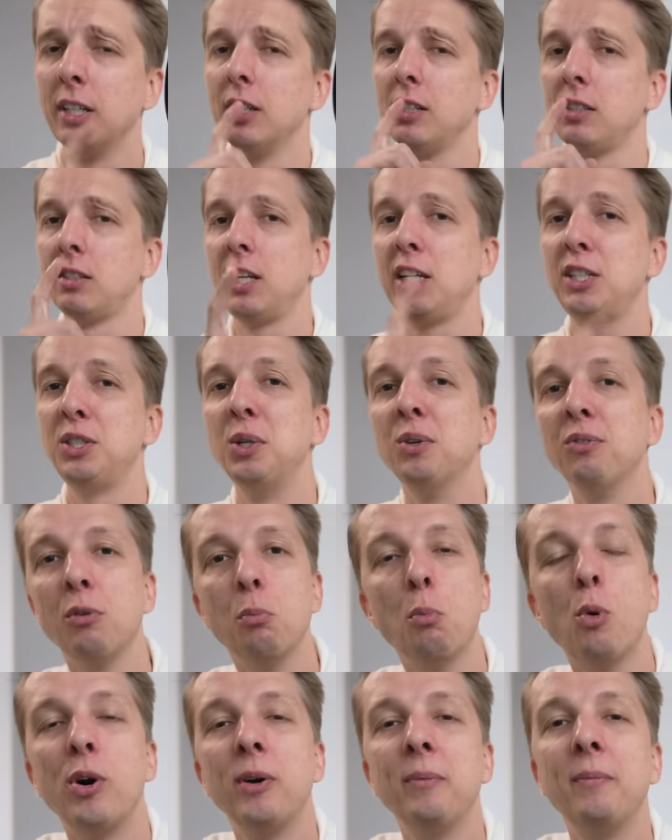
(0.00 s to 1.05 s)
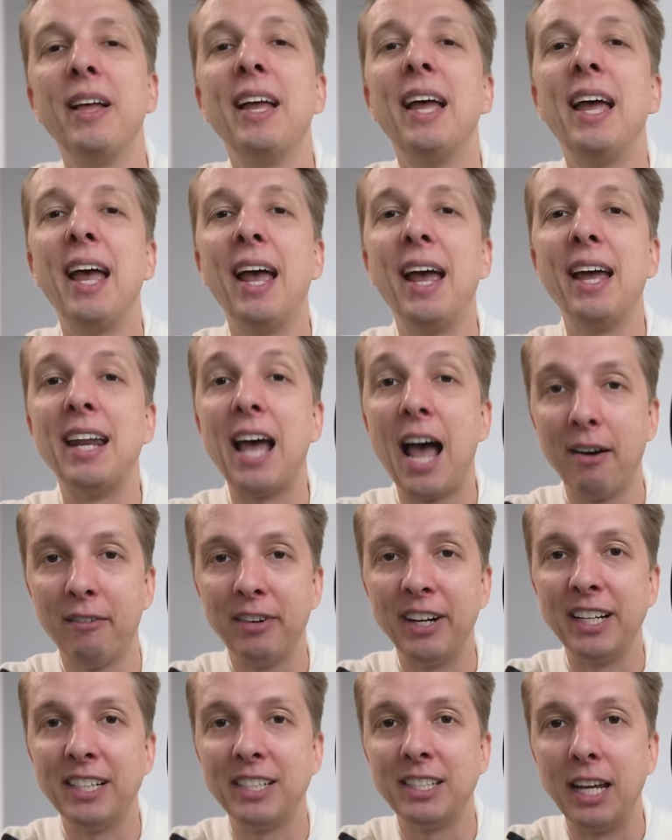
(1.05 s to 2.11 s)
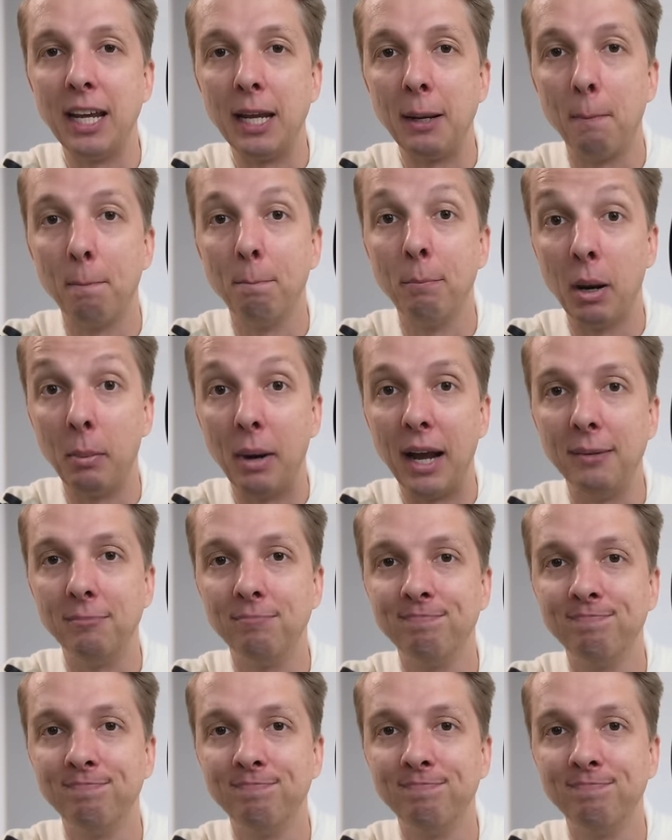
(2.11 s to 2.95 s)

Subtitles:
Stay tuned for more and have a nice day. Bye-bye.